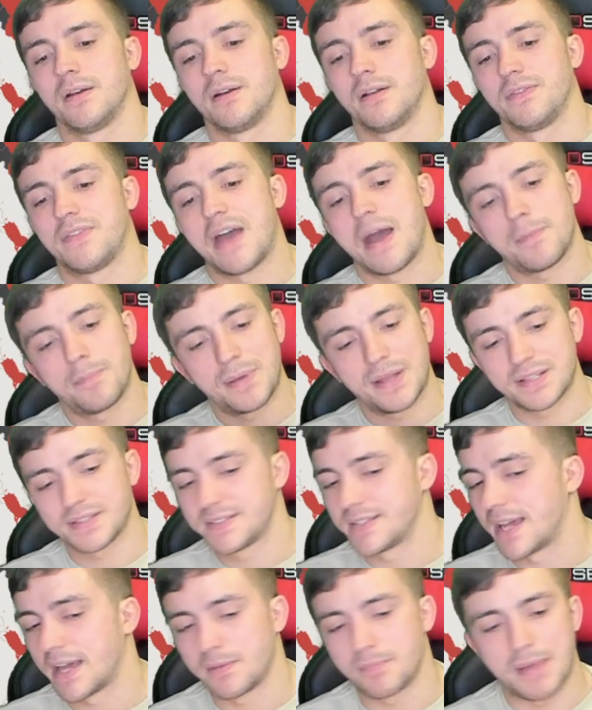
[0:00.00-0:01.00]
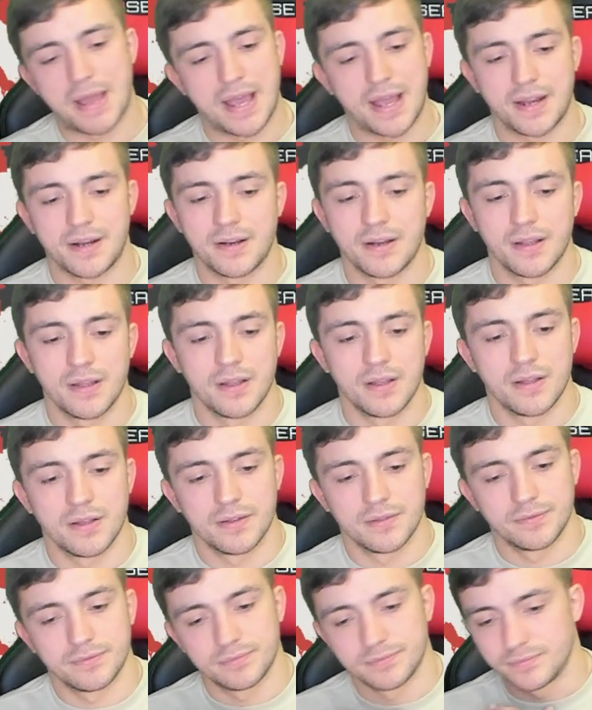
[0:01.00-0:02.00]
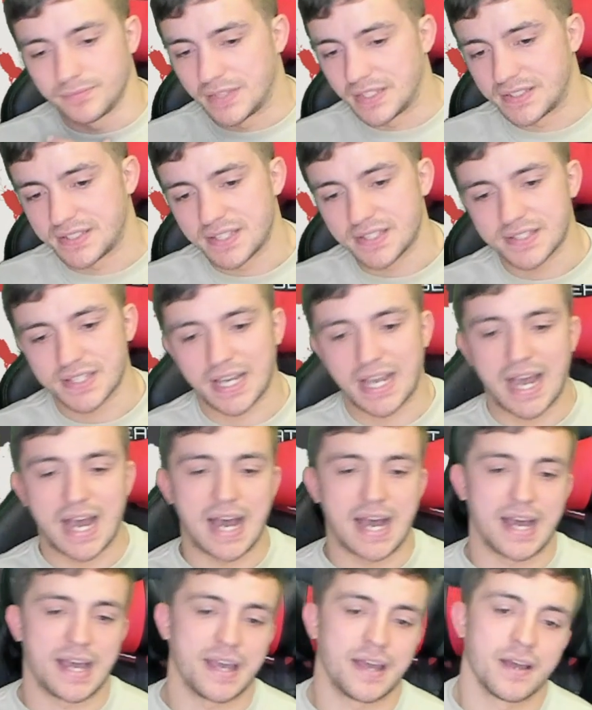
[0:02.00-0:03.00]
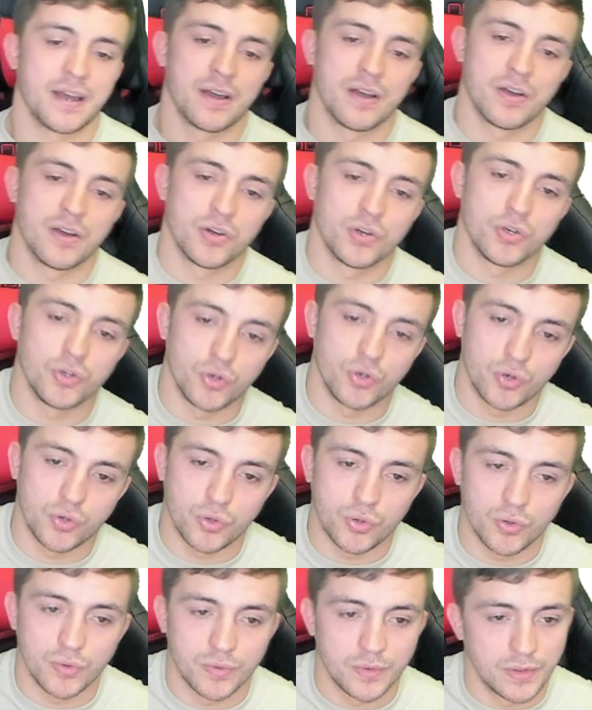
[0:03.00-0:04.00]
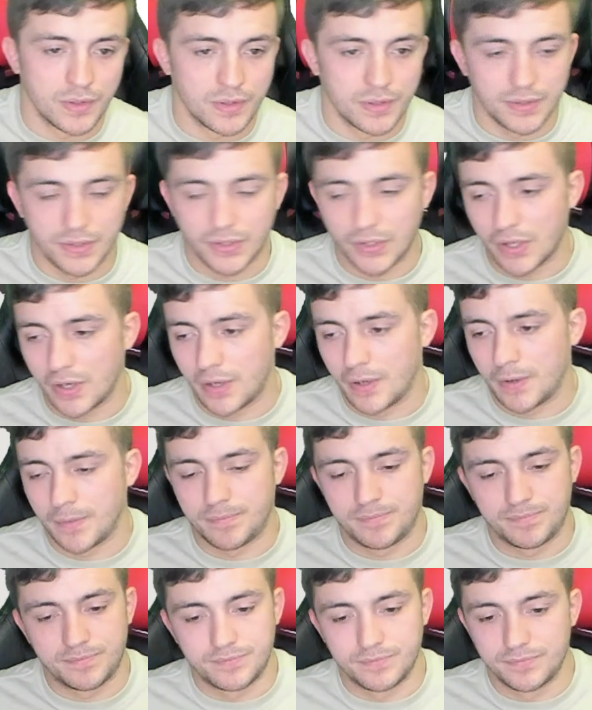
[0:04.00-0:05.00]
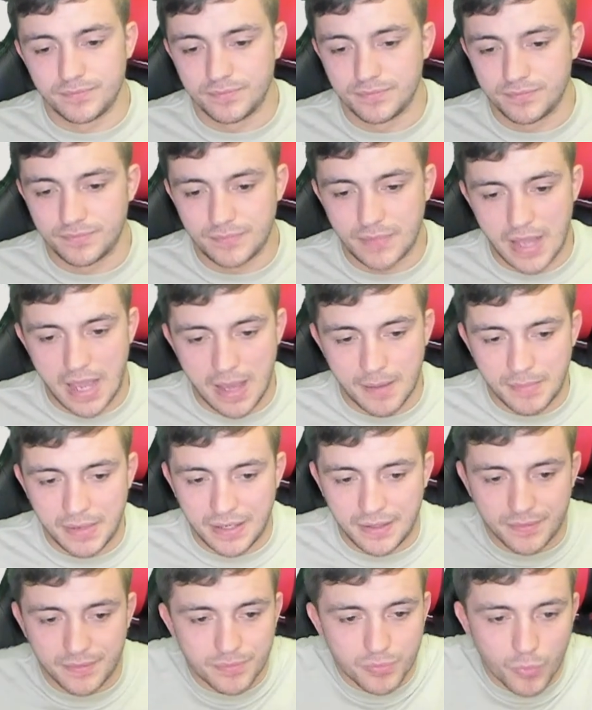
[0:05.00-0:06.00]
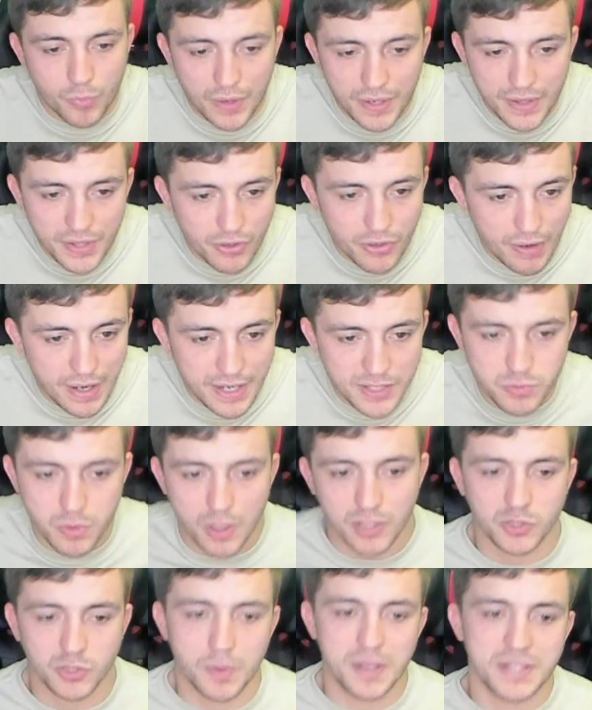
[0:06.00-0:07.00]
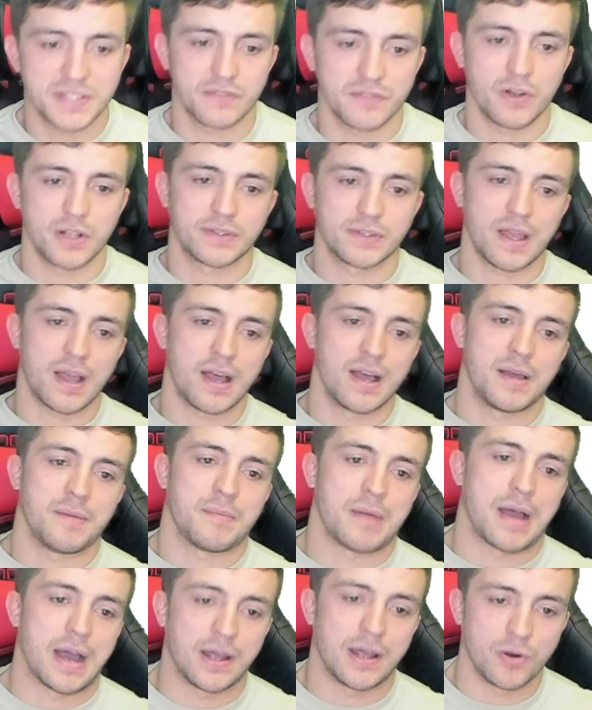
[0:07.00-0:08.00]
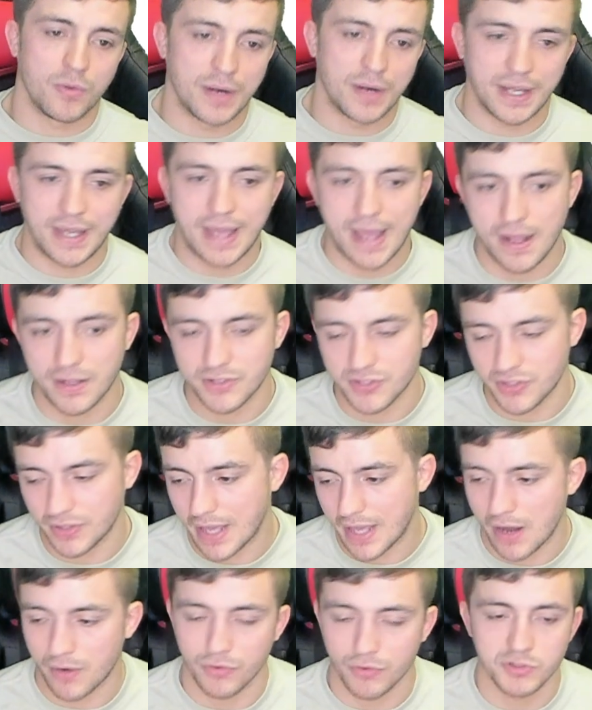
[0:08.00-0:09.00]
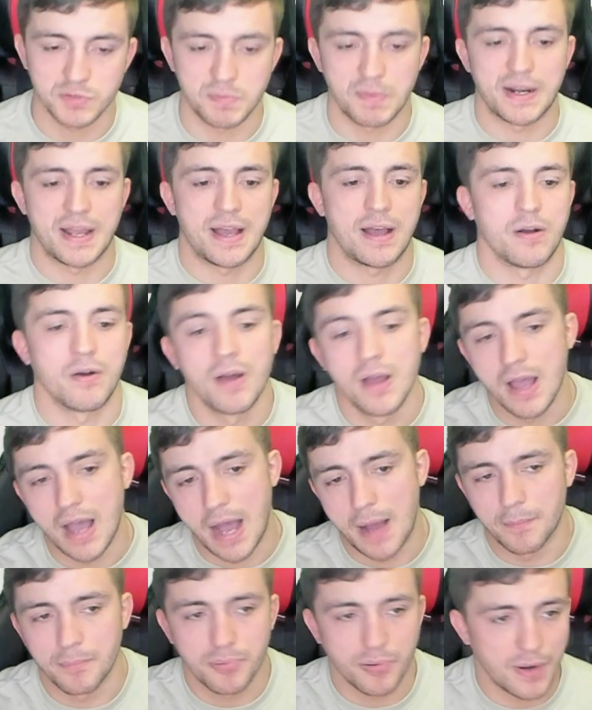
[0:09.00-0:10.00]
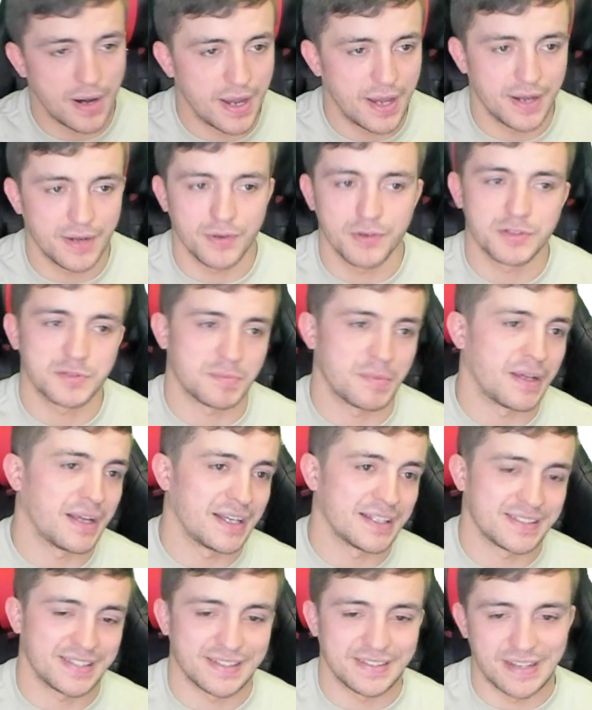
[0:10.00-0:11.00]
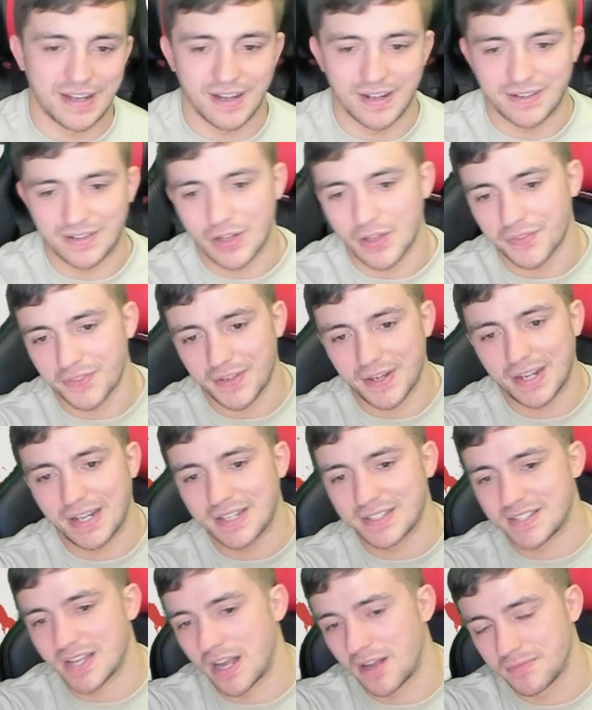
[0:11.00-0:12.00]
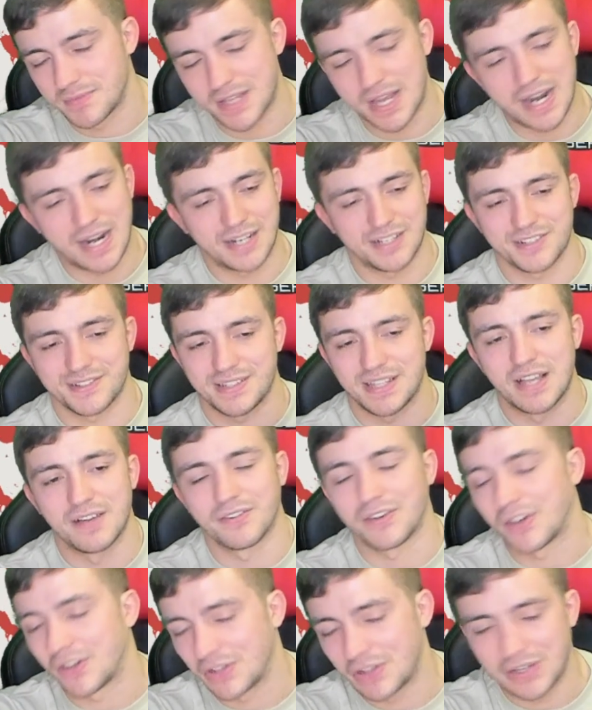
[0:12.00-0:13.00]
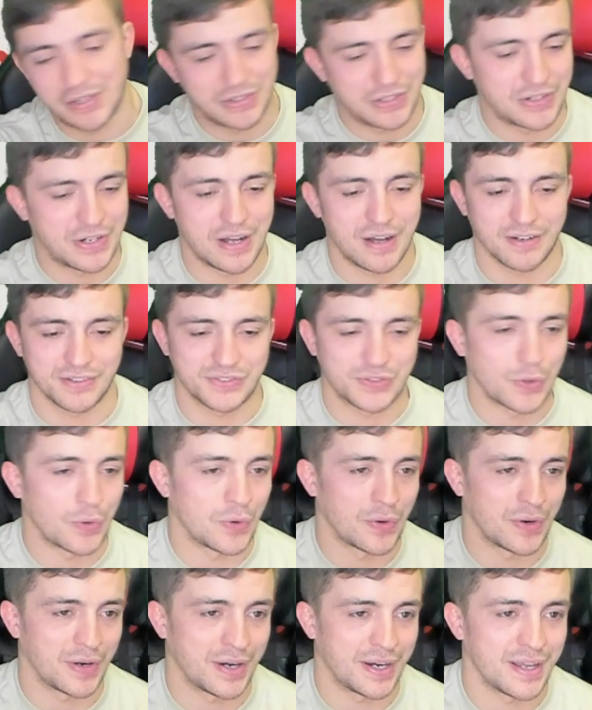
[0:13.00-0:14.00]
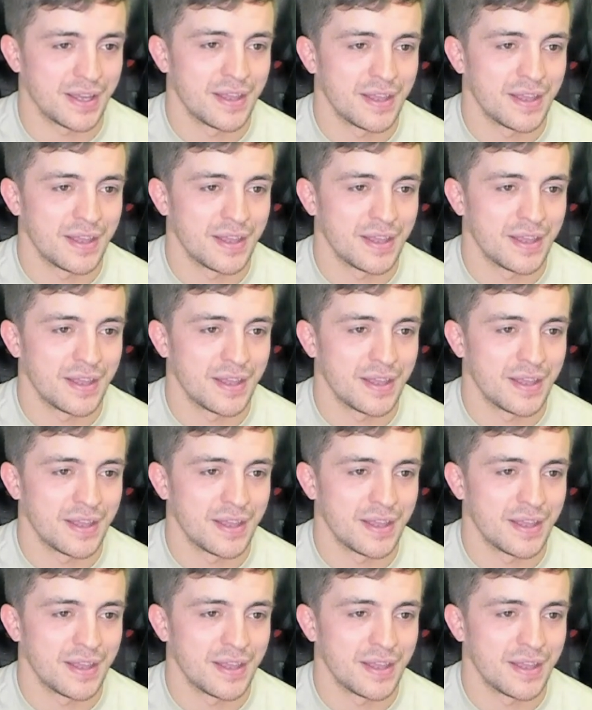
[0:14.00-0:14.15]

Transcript: That being said, man, this is a guy who, you know, I mean, one of the greatest welterweights of all time. I don't want to count Usman out. I'm praying Usman gets it done. Nothing against Hamzat. I just love a good underdog story.